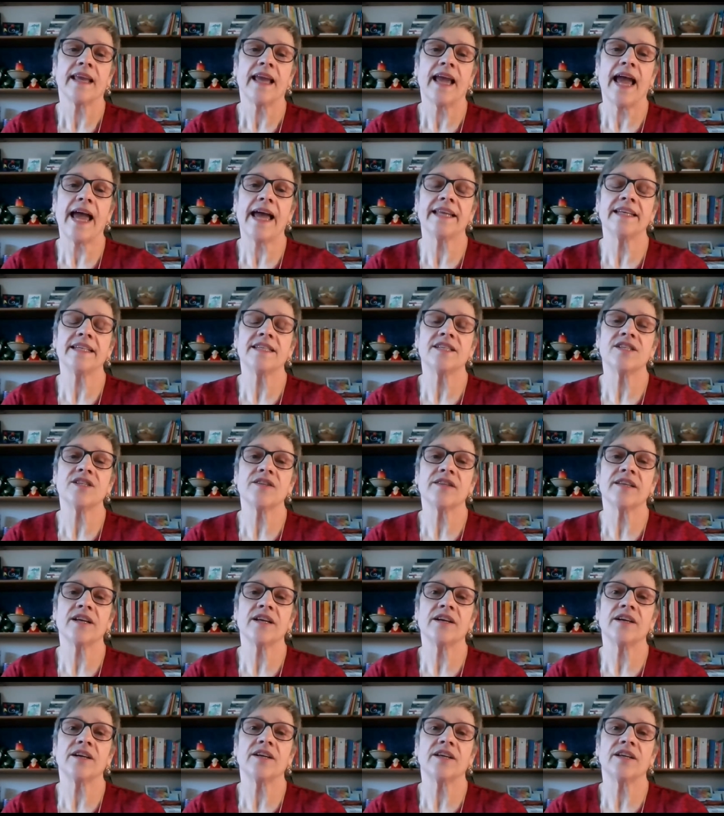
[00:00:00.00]
And
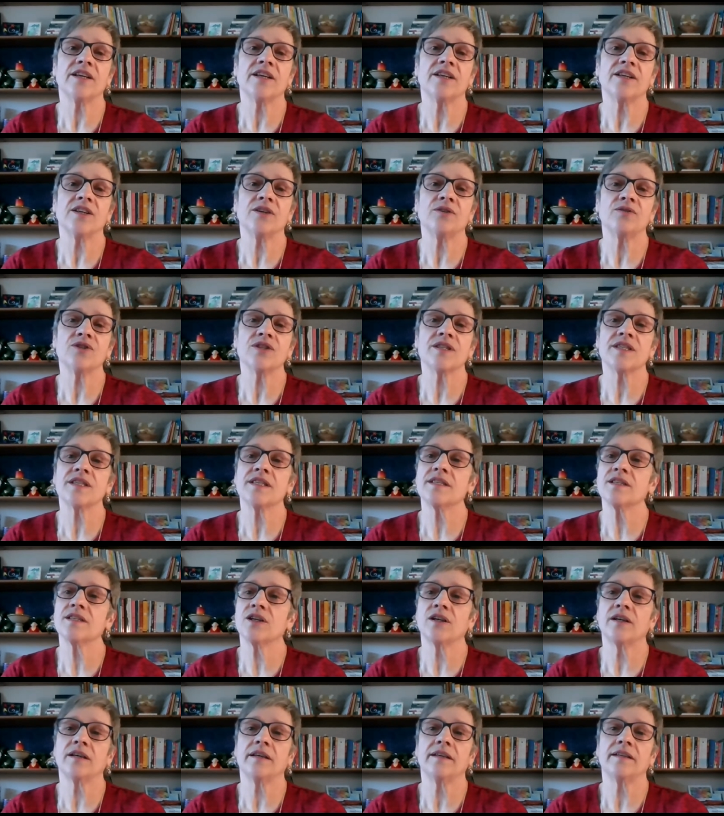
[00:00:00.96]
there you just
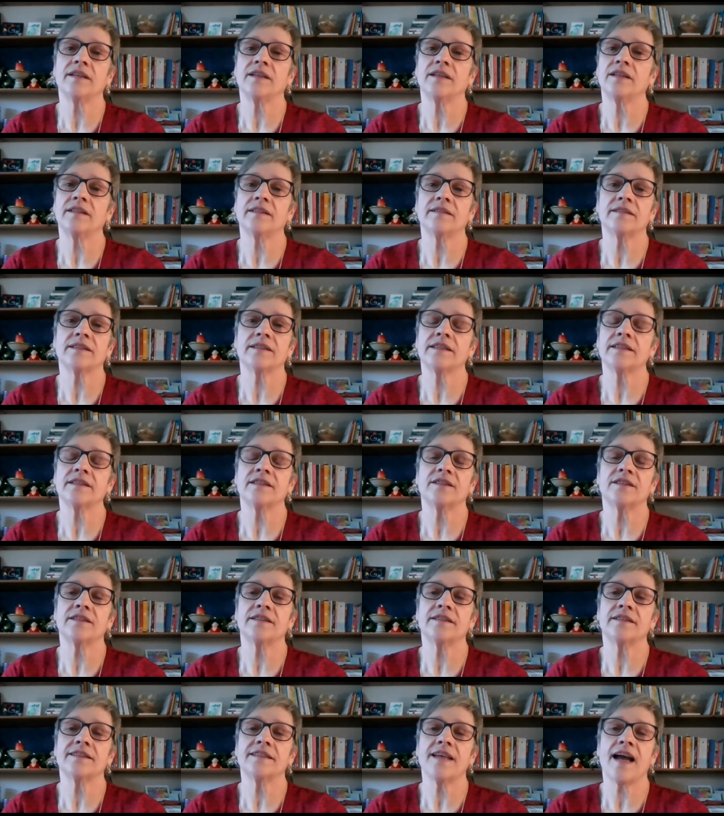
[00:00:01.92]

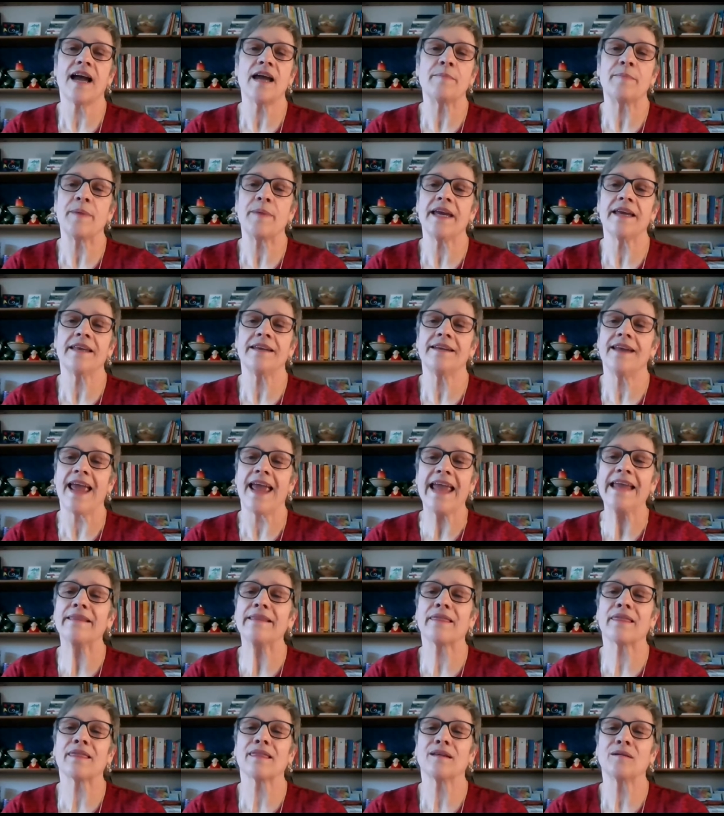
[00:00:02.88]
type in
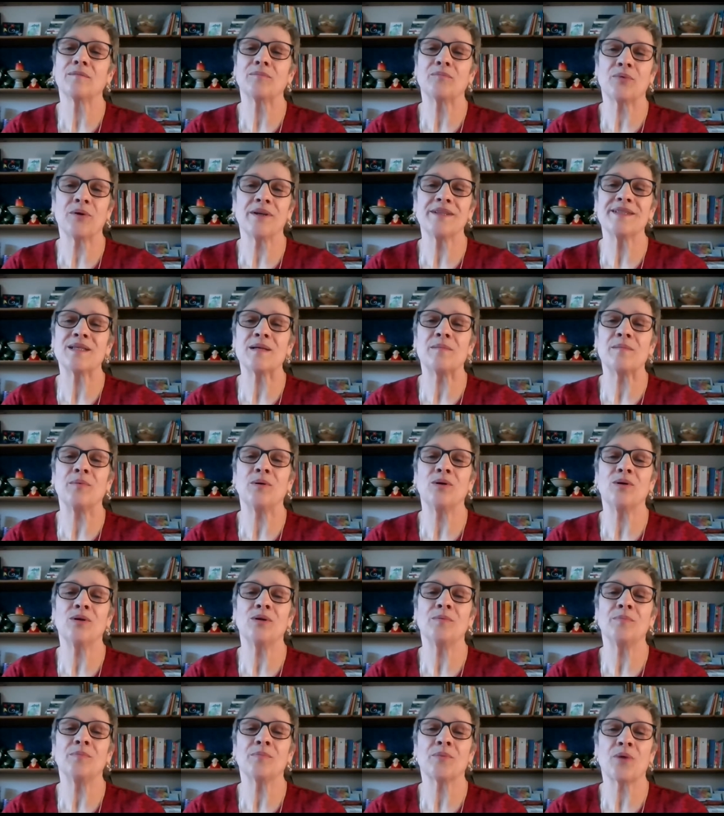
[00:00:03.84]
Eighth
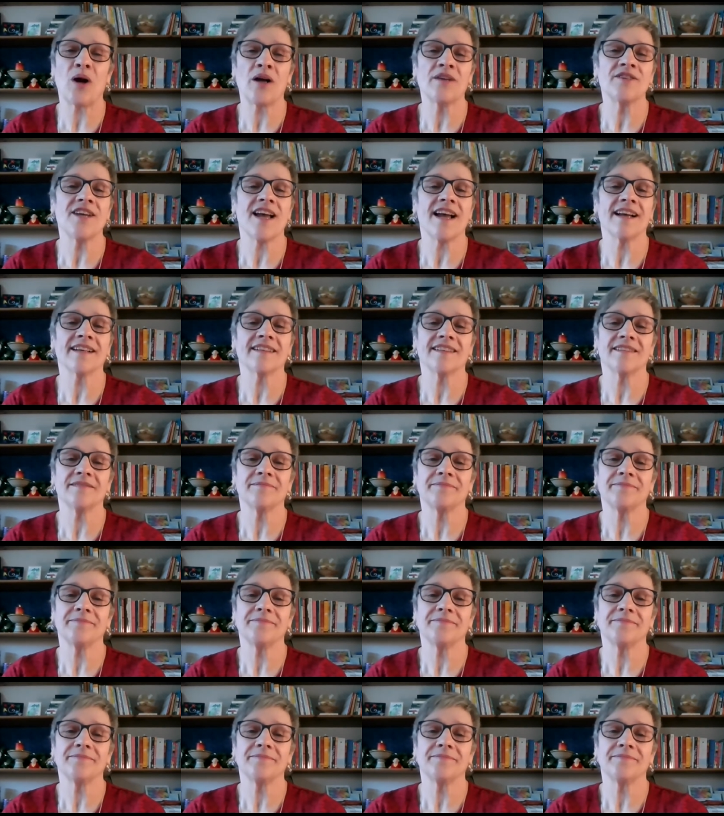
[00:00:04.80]
Principle Project.